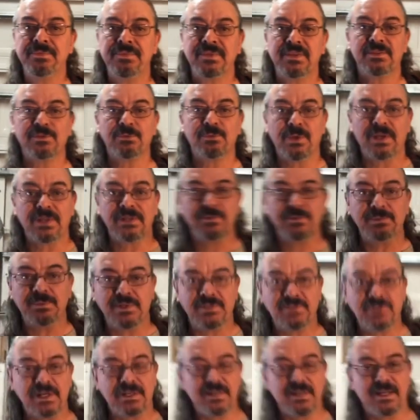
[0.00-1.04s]
This is Rick
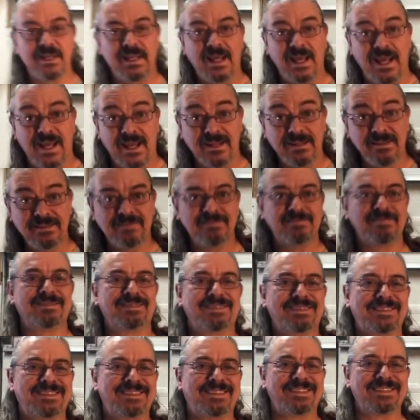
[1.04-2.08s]
Smithjack again.
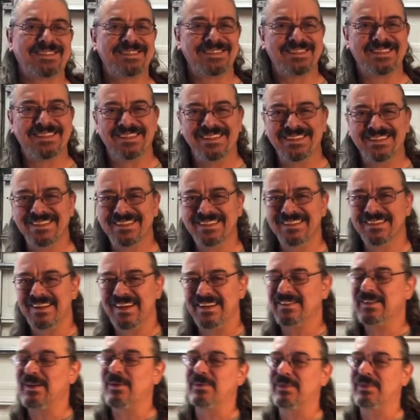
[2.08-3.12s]

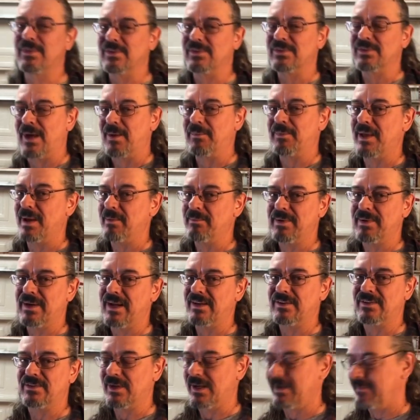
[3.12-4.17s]
I said I was going to stop that, but I
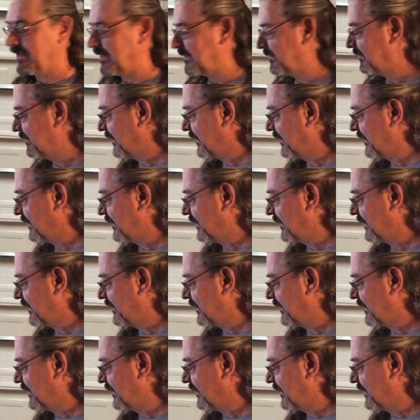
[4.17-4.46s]
still have it.